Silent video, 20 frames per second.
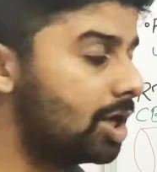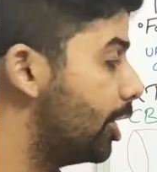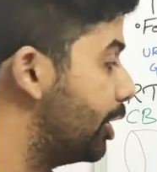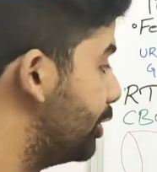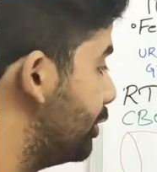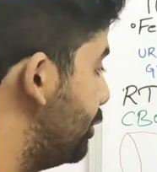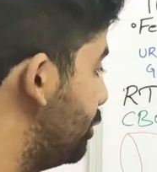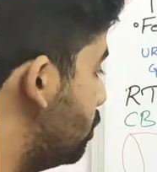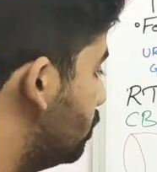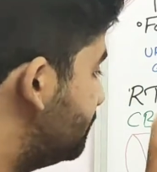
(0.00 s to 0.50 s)

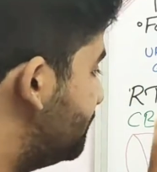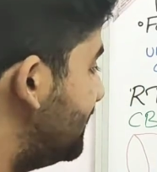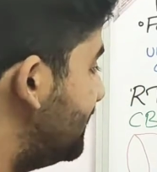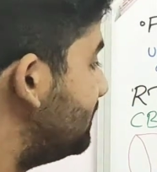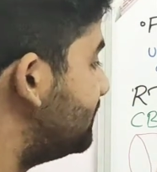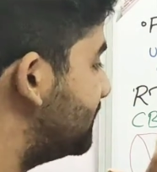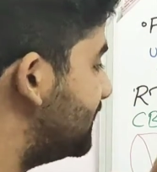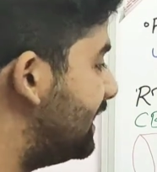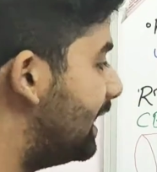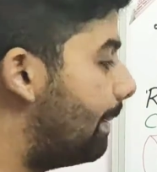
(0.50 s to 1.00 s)
Using
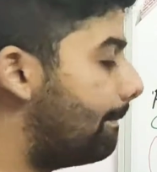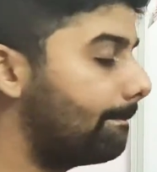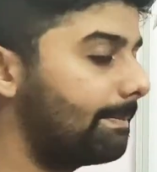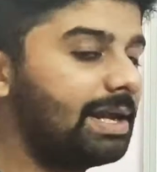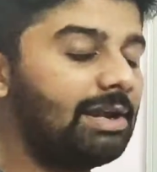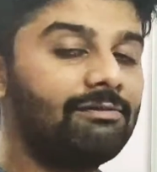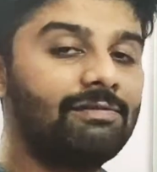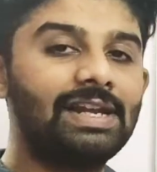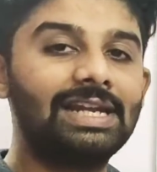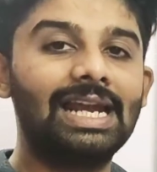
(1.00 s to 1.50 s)

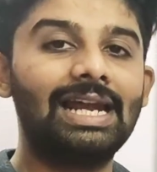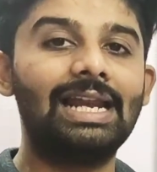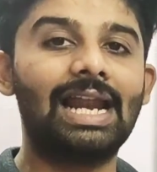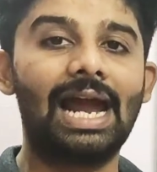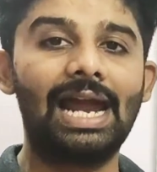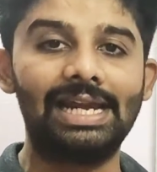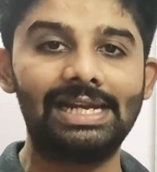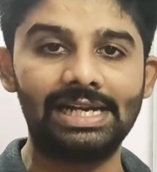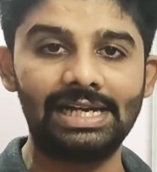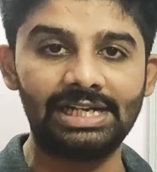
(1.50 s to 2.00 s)
CMP, we can
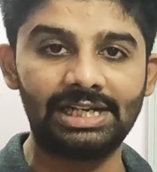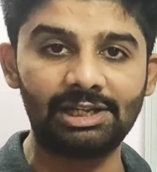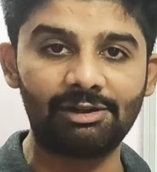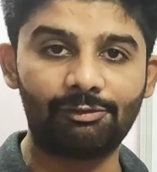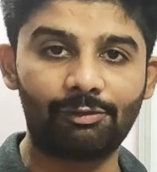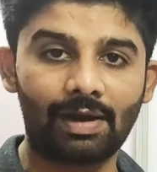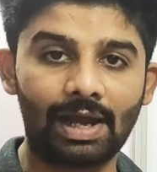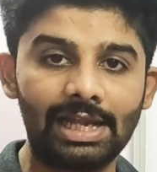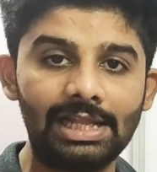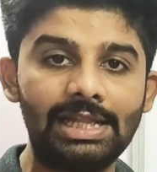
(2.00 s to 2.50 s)

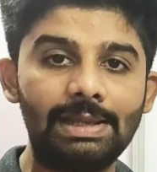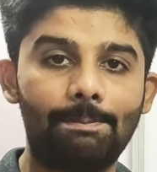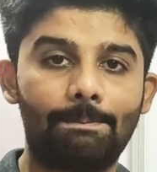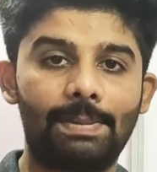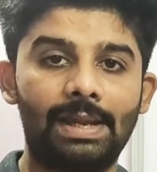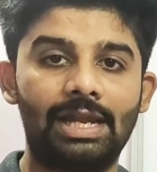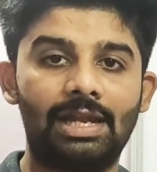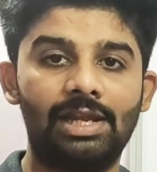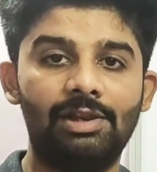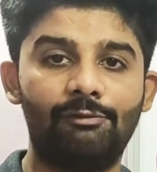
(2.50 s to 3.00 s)
identify
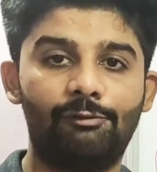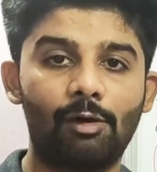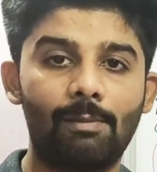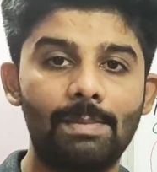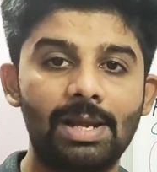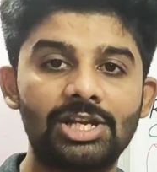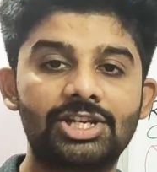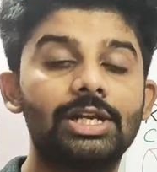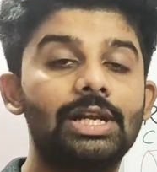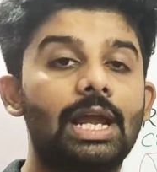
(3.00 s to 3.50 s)
the
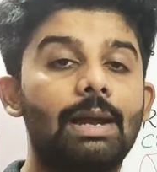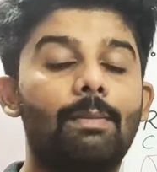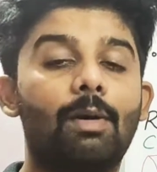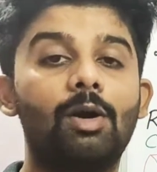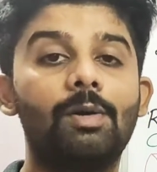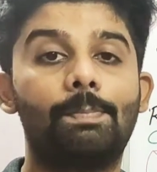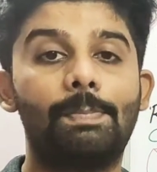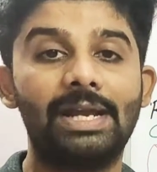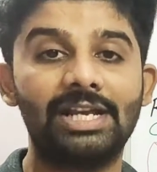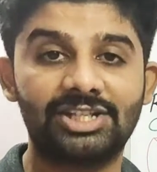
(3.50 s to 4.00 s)
information
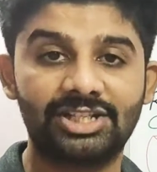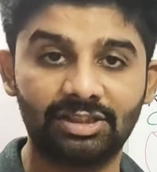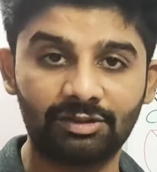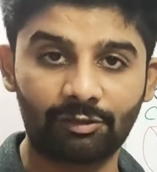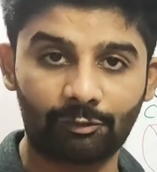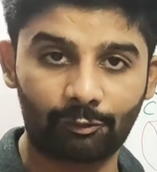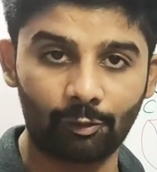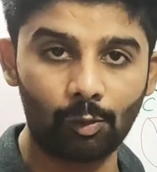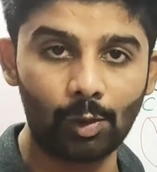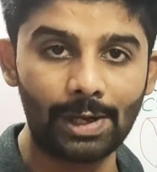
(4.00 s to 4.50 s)
about patient
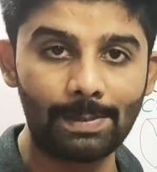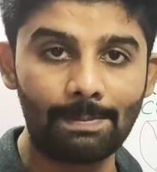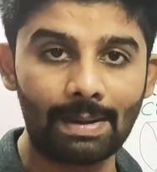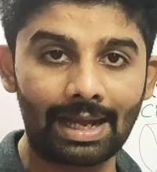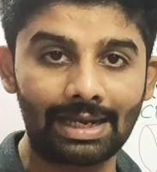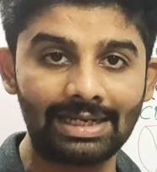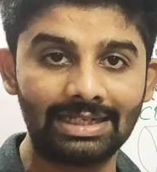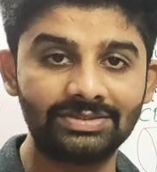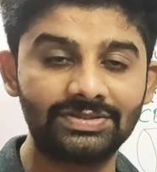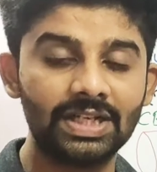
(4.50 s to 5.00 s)
fluid
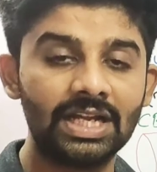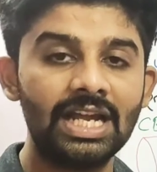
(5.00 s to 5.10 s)
balance,